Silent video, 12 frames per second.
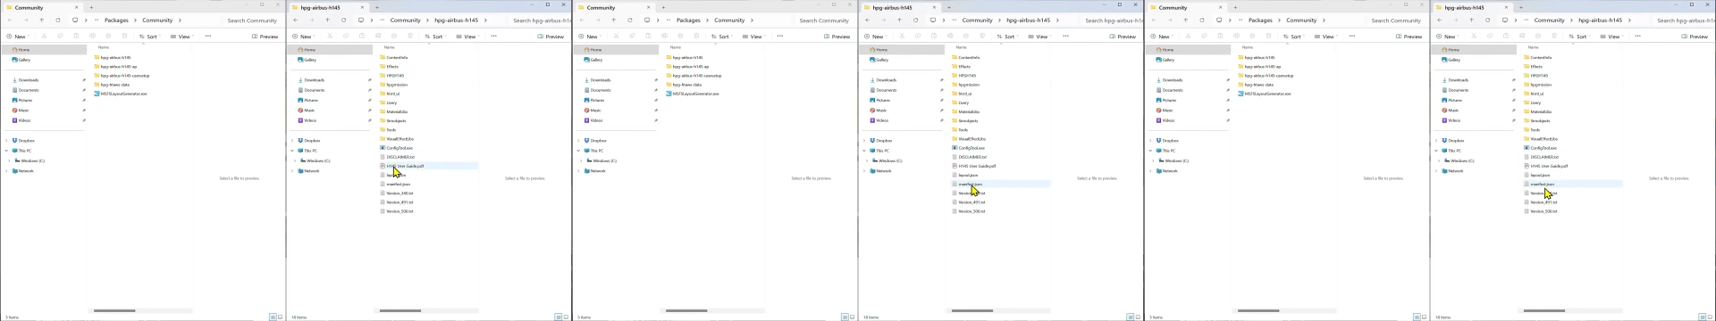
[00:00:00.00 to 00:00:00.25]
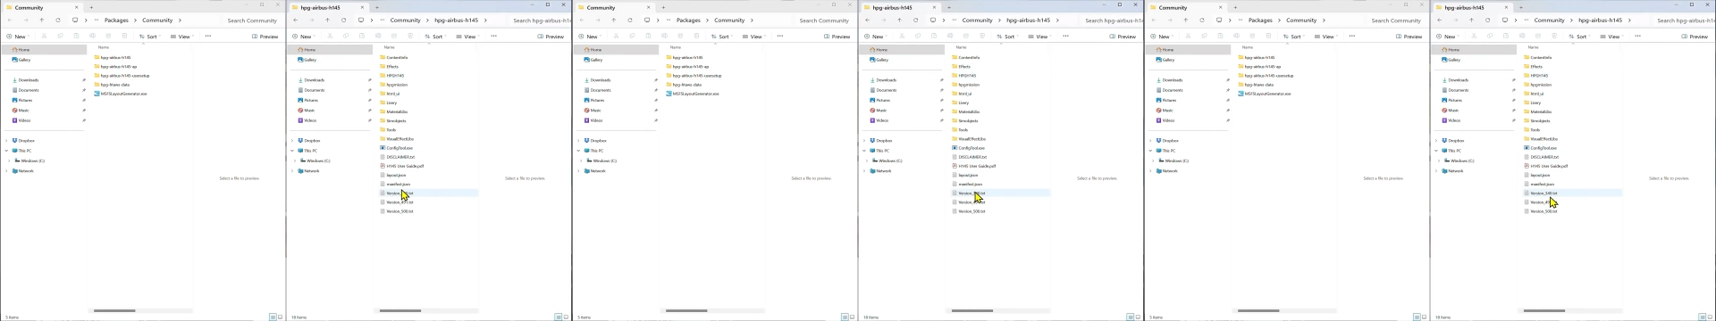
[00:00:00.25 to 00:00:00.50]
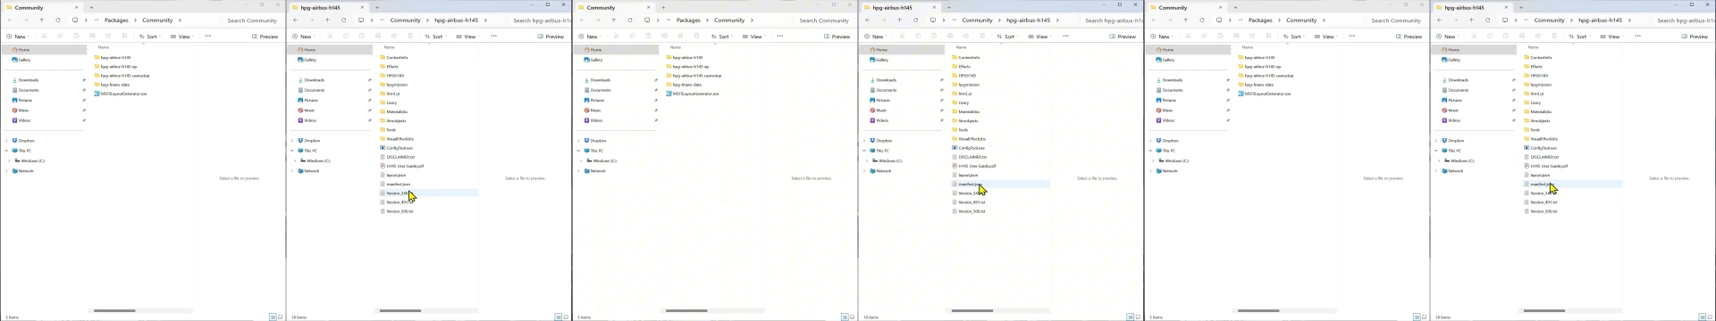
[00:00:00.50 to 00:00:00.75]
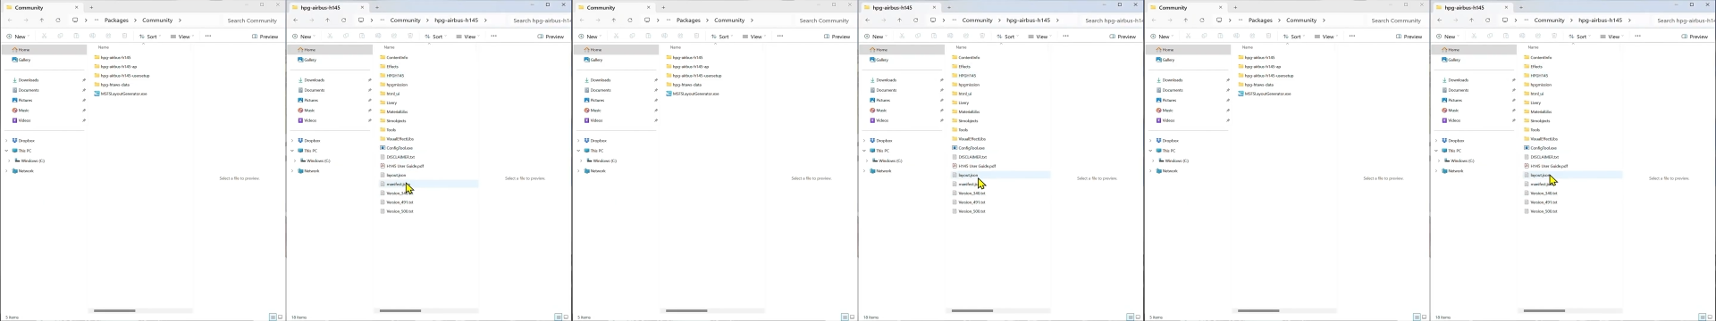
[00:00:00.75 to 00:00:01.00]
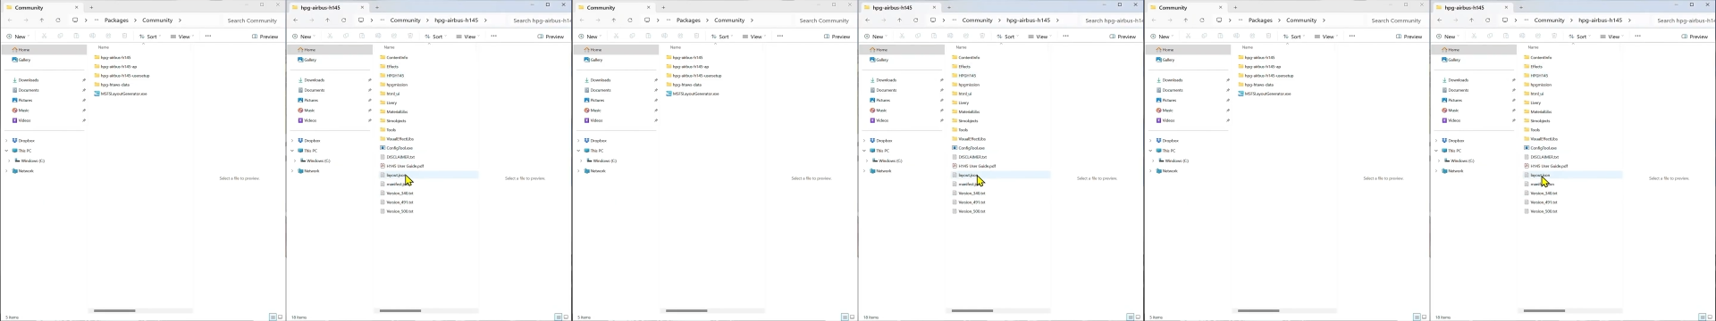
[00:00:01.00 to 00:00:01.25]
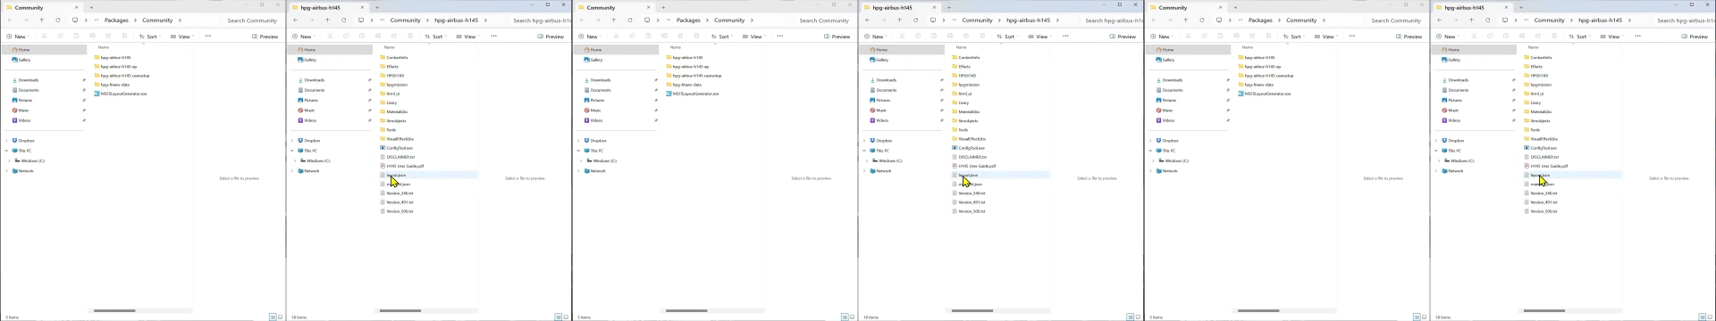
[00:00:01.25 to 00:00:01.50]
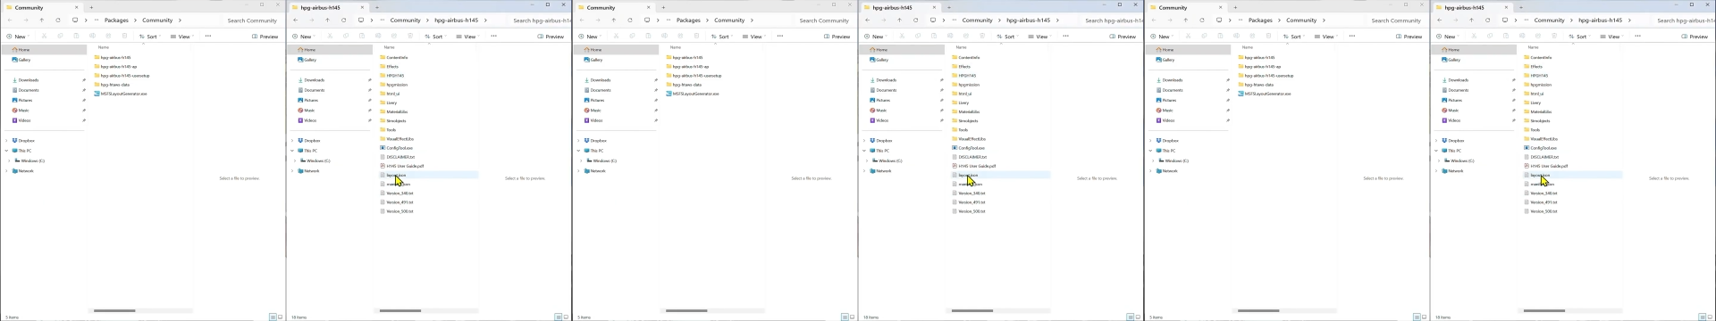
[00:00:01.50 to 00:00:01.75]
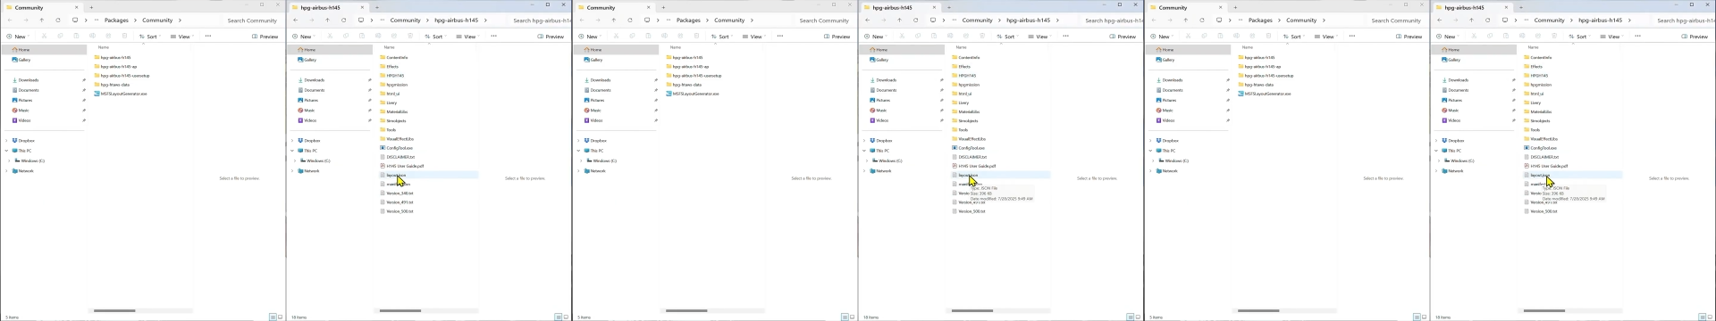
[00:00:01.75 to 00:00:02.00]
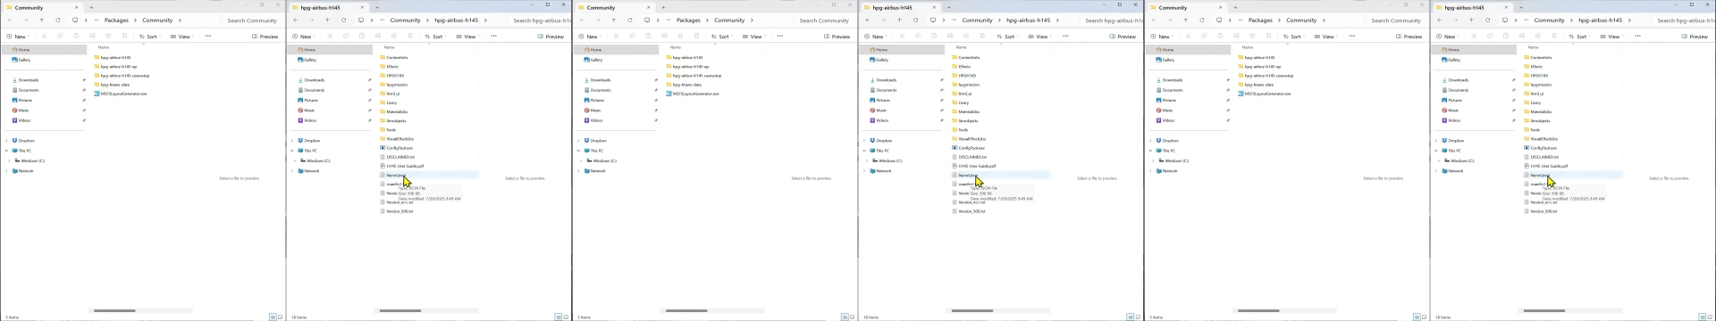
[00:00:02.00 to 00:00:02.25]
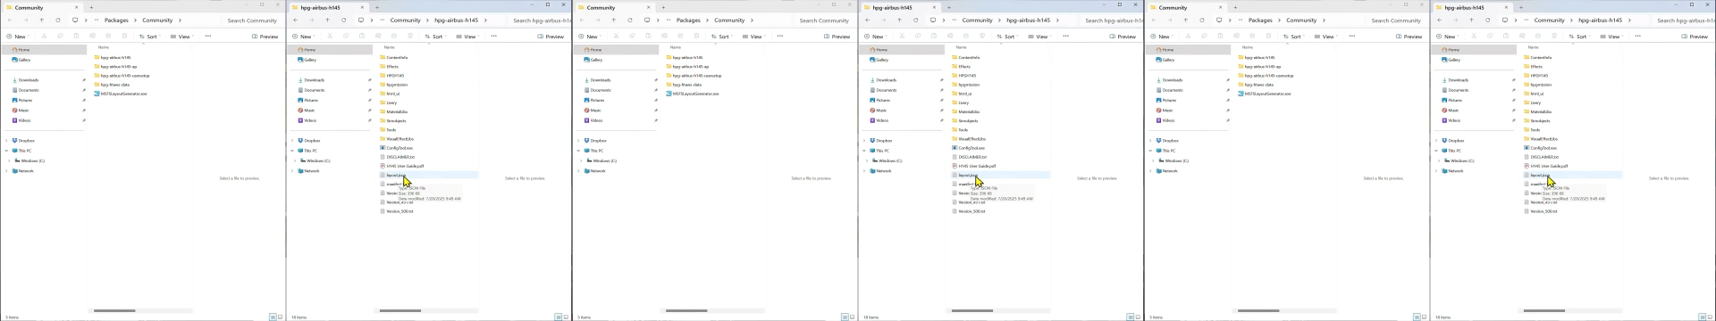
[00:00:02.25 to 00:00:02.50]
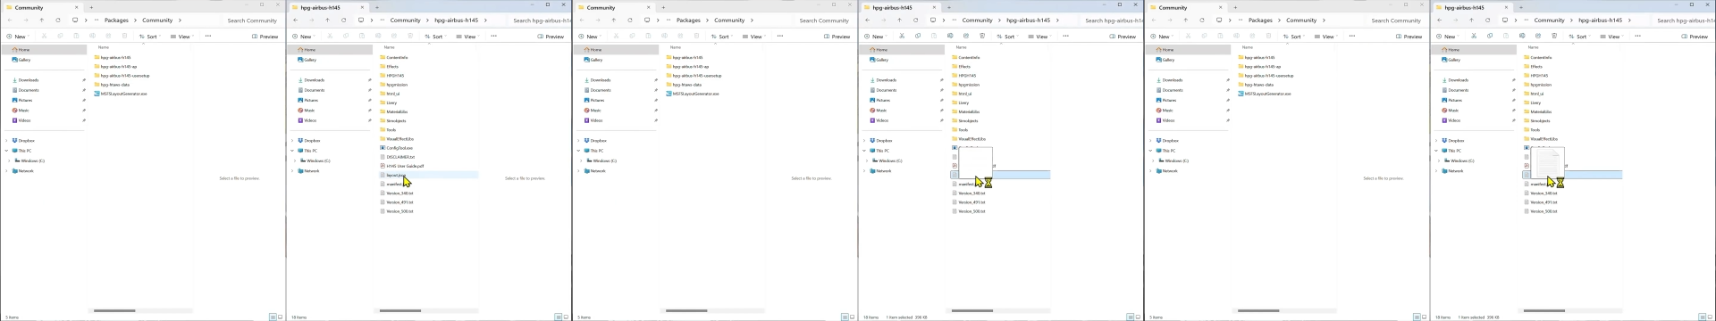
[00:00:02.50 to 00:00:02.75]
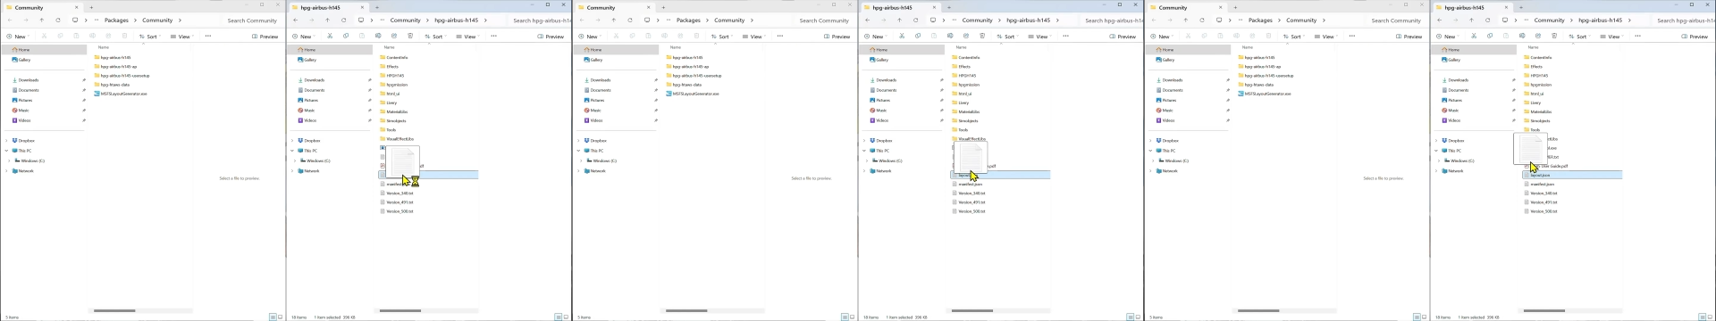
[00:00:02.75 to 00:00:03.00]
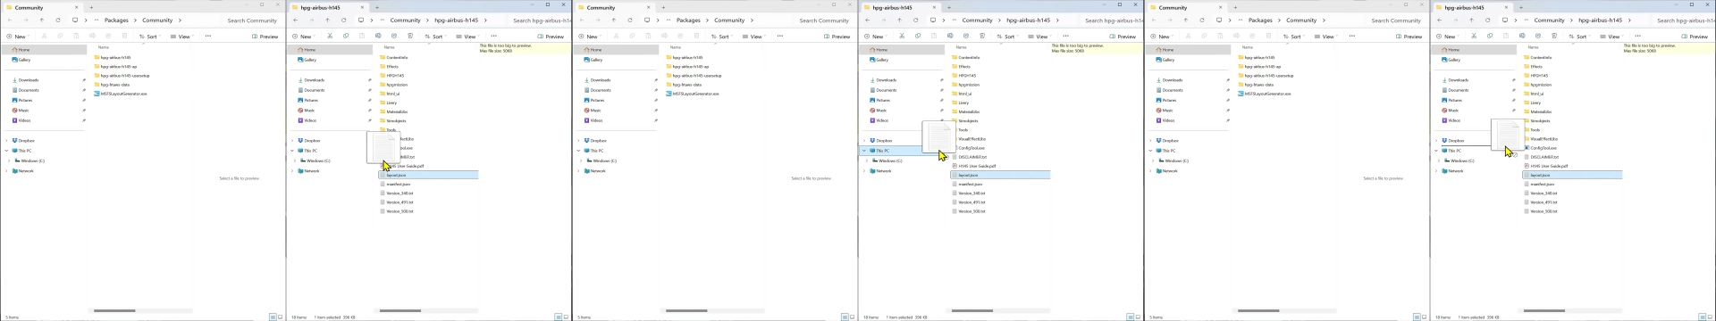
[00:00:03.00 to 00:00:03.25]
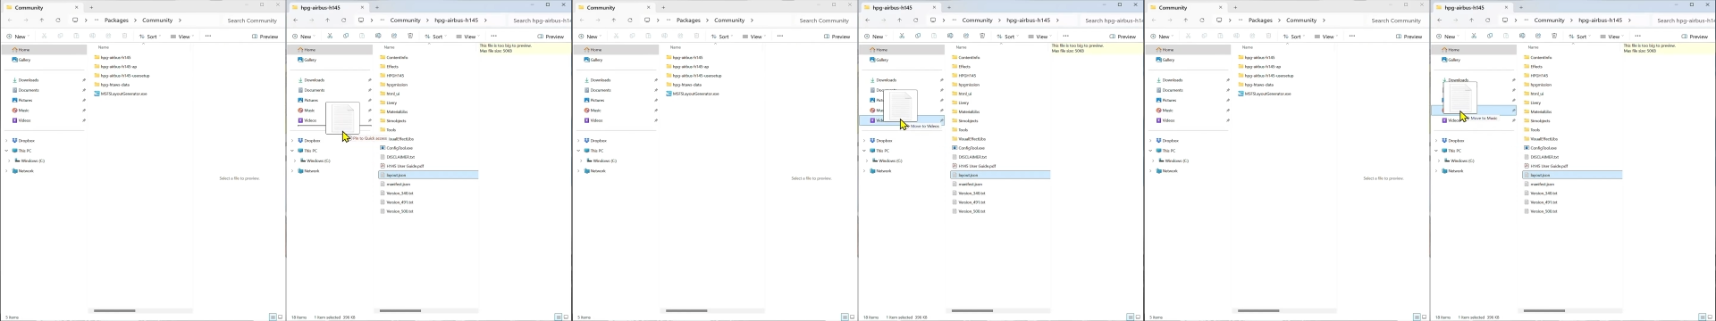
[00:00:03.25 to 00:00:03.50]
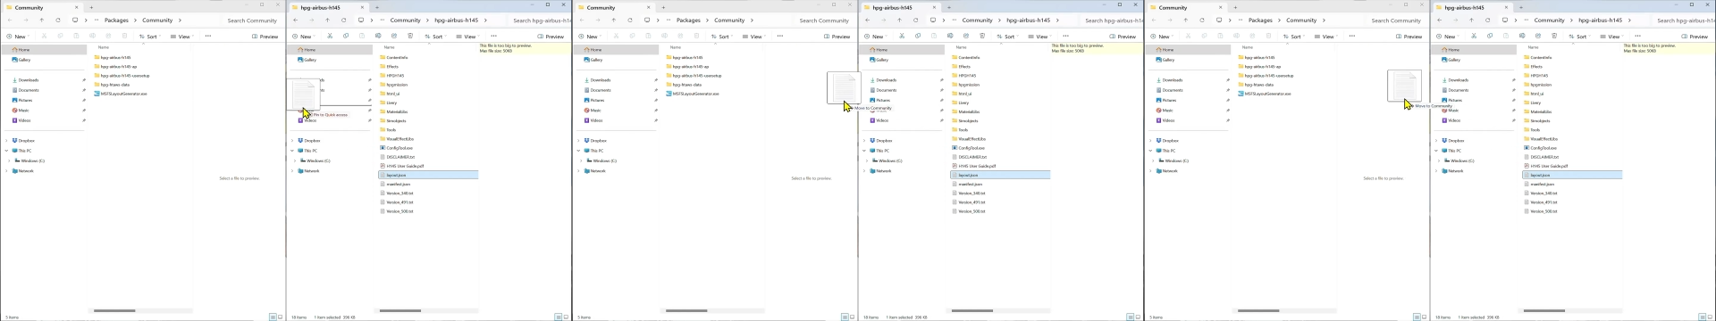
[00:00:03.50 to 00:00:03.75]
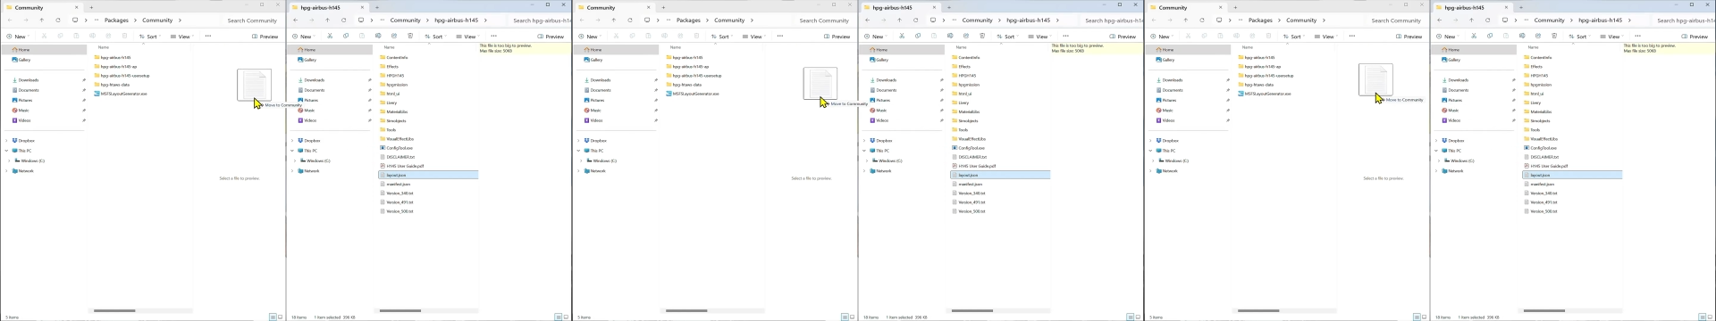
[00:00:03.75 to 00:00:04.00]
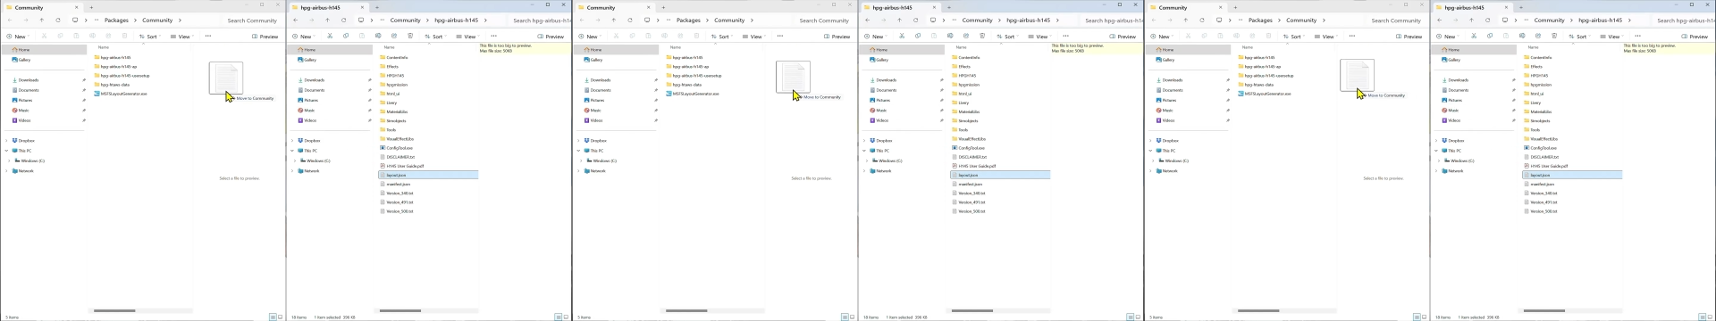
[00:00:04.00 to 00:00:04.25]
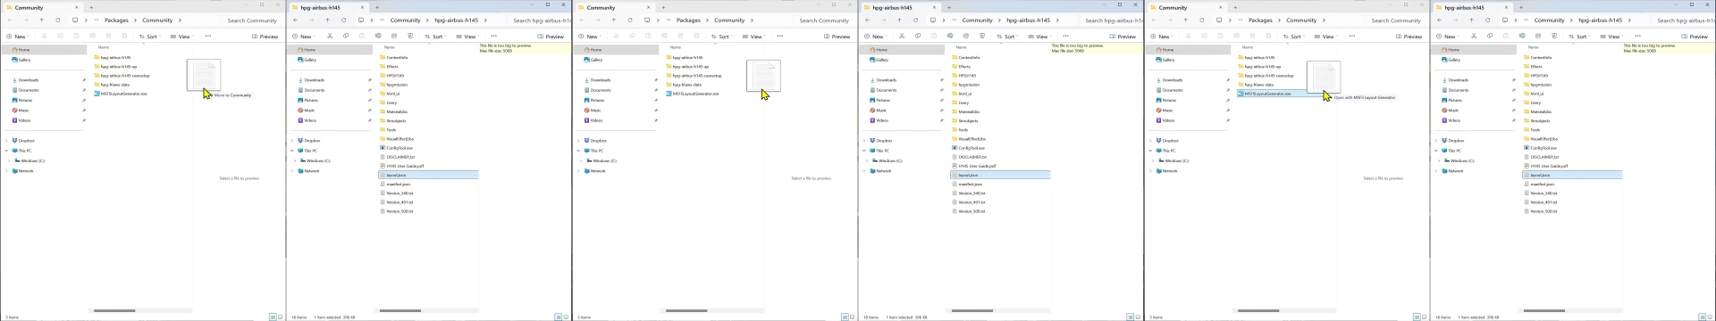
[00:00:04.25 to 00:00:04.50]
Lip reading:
[unreadable: no face in view]